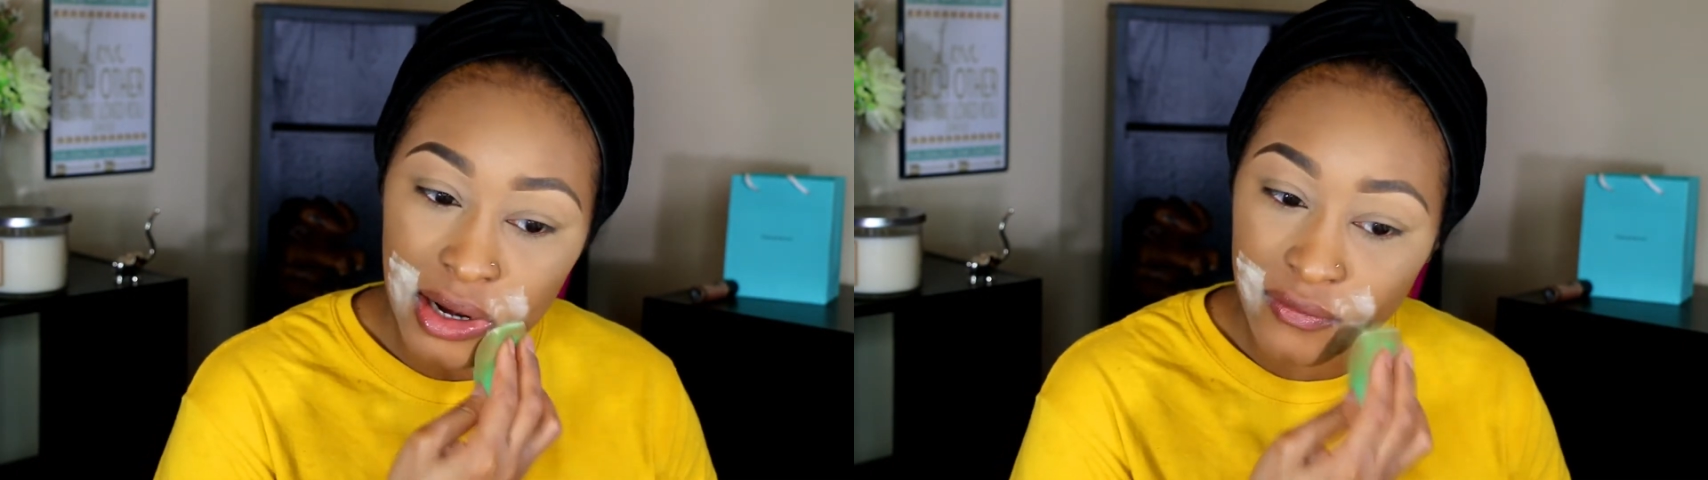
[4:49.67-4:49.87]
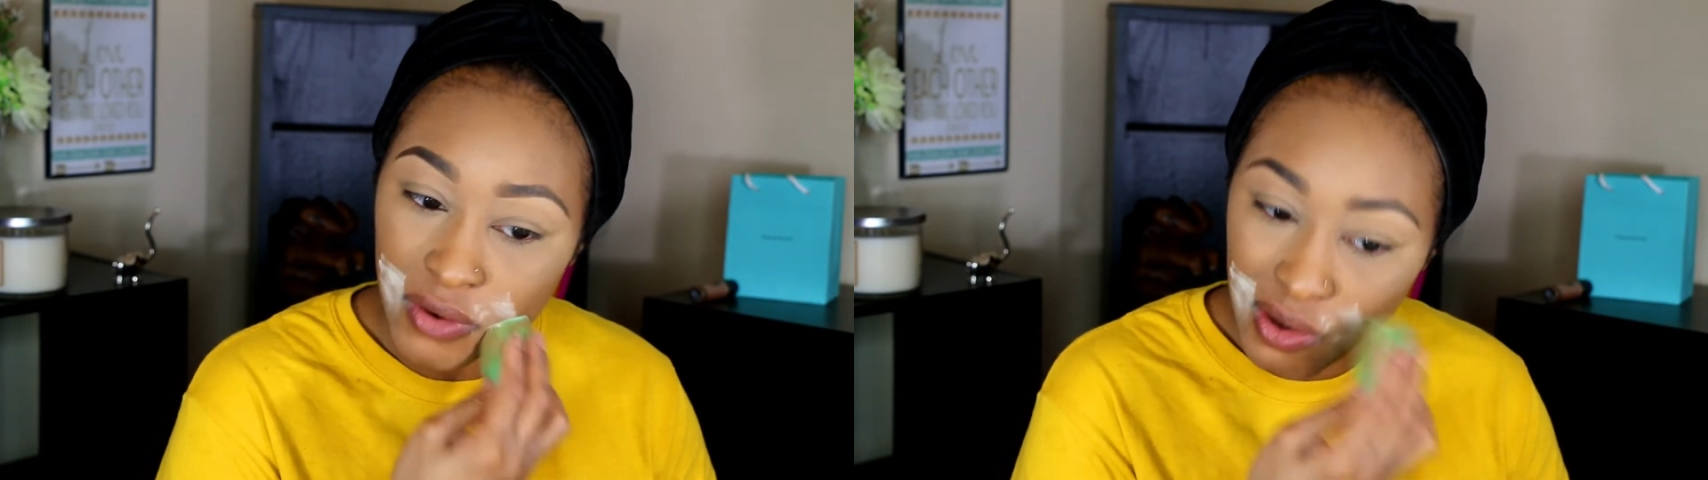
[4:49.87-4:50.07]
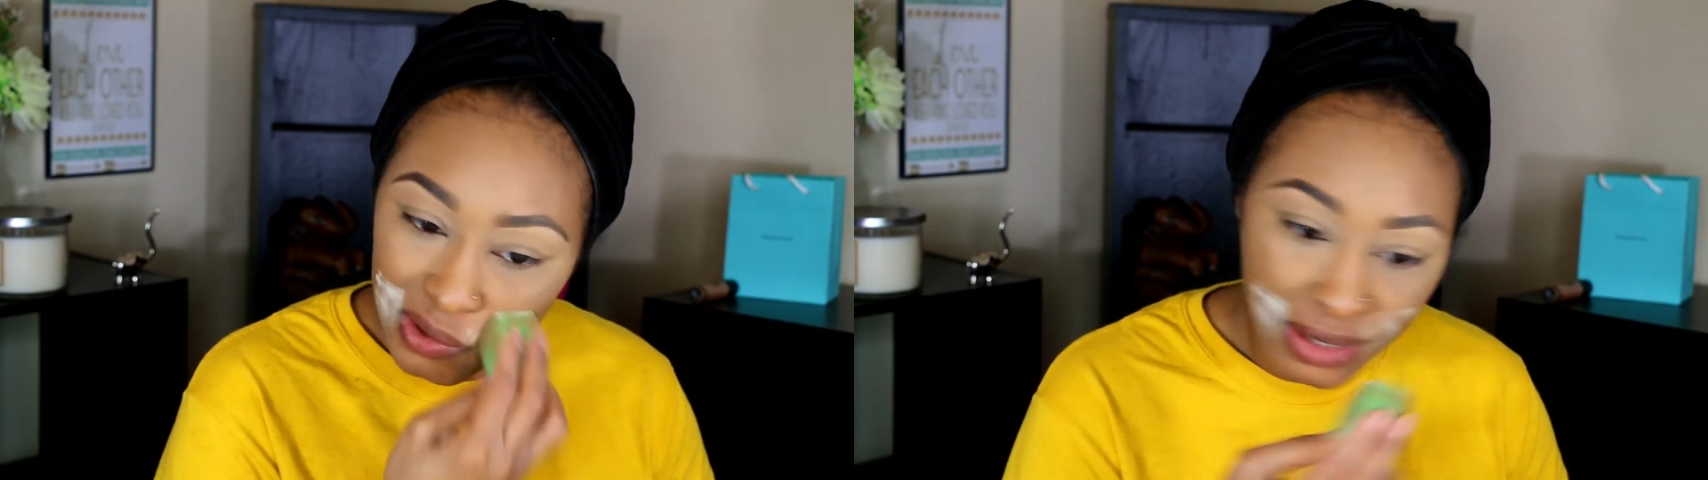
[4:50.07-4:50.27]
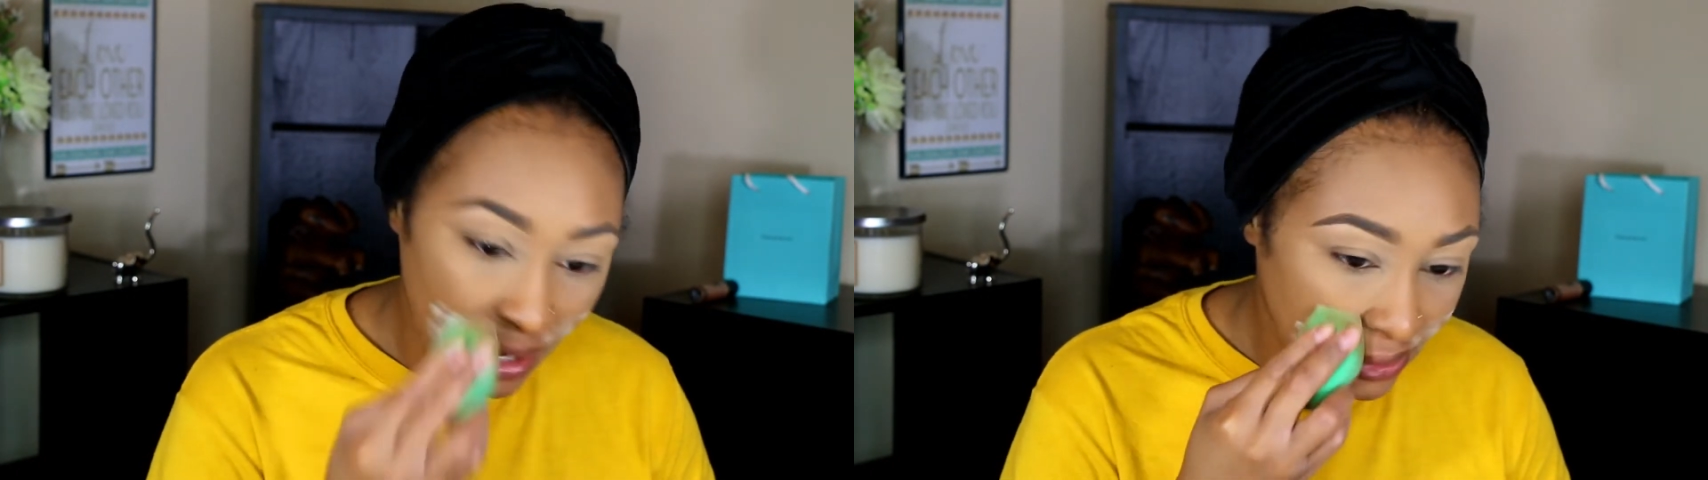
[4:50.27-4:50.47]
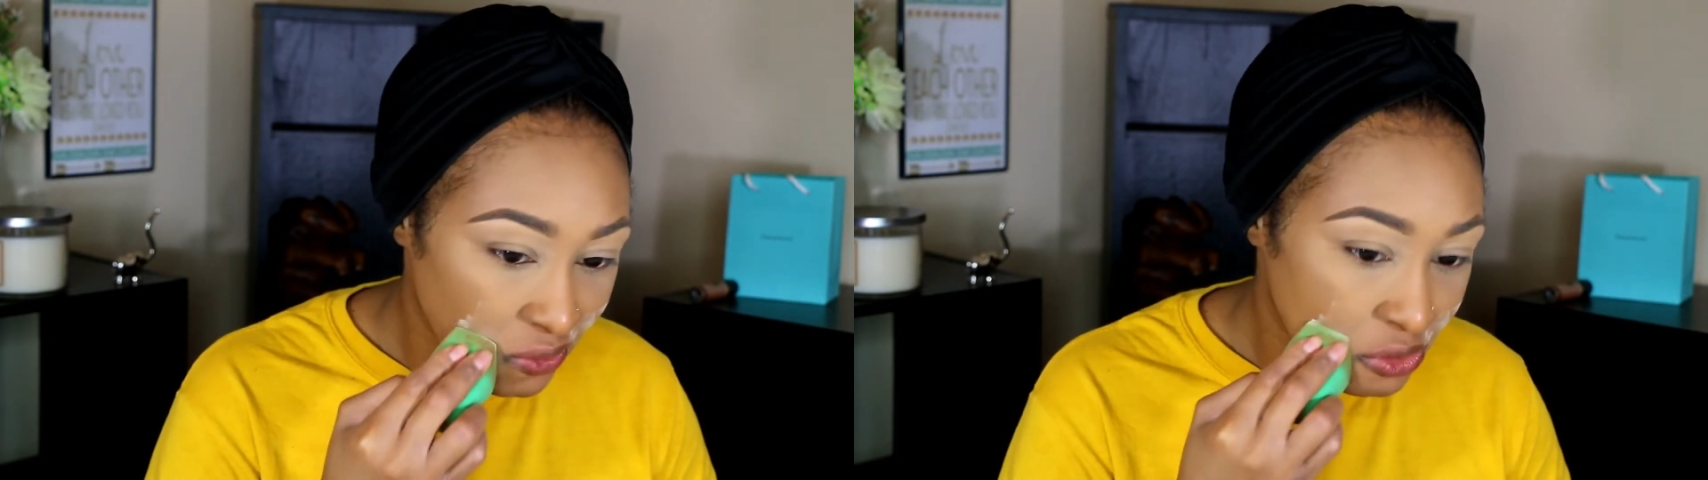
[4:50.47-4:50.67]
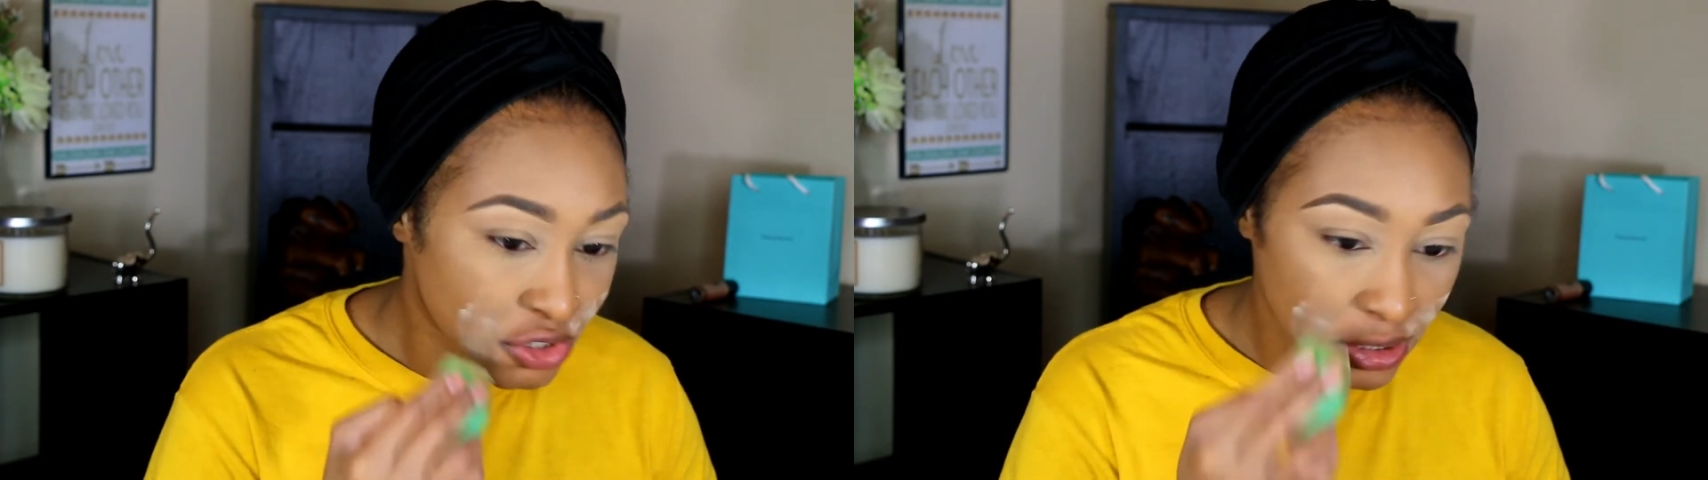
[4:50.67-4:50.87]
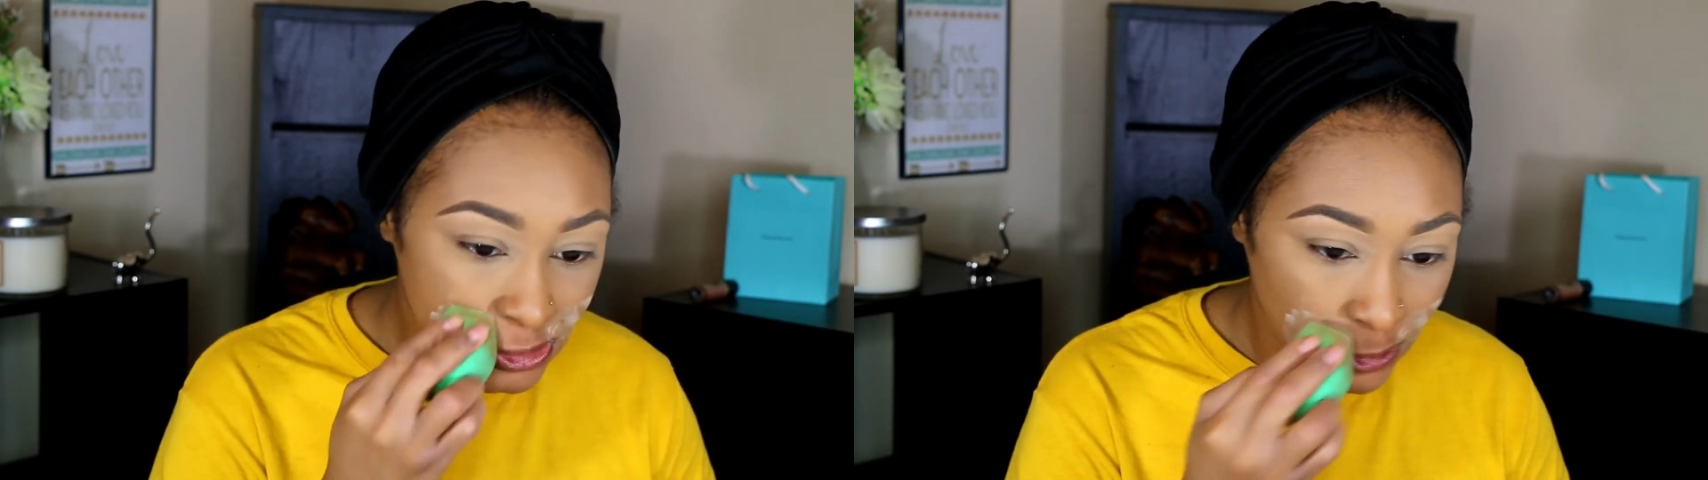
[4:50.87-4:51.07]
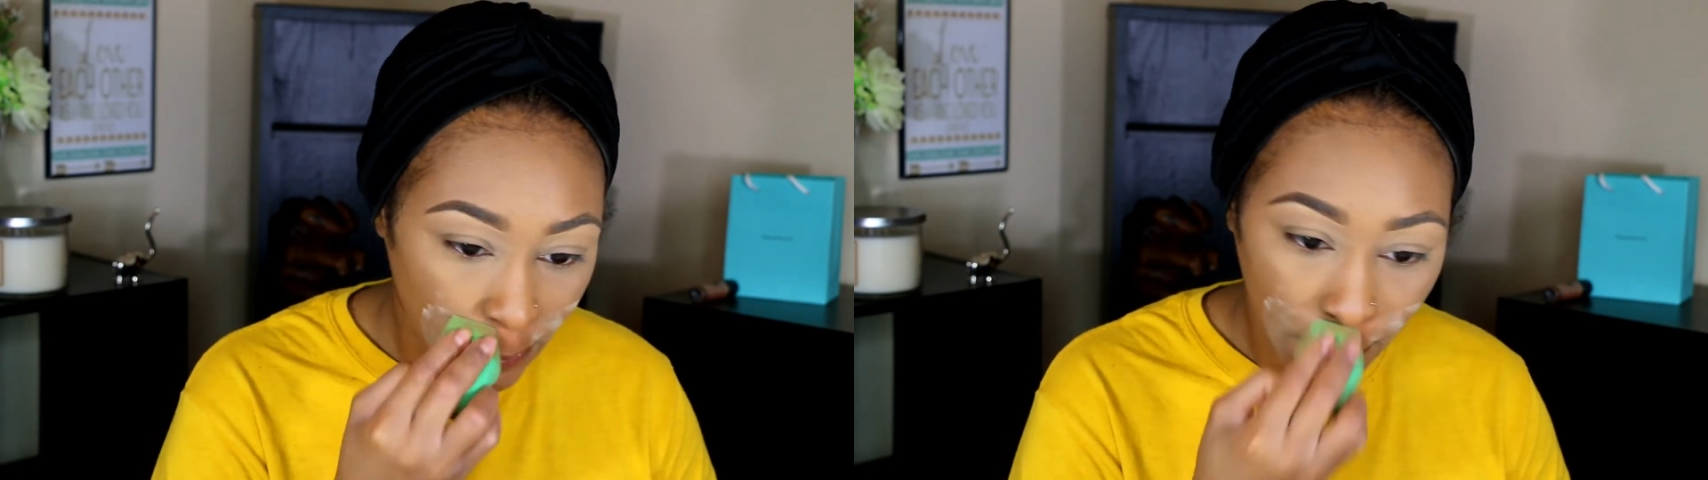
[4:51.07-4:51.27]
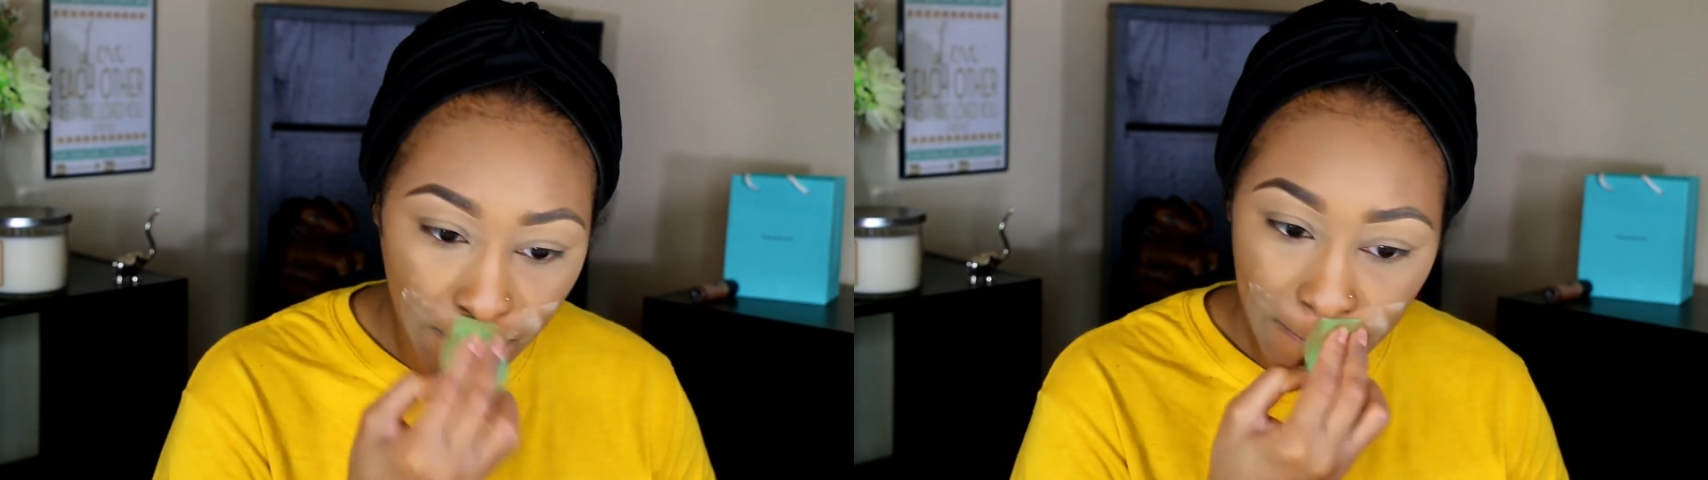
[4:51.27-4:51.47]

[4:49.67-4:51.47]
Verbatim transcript: any creasing that may have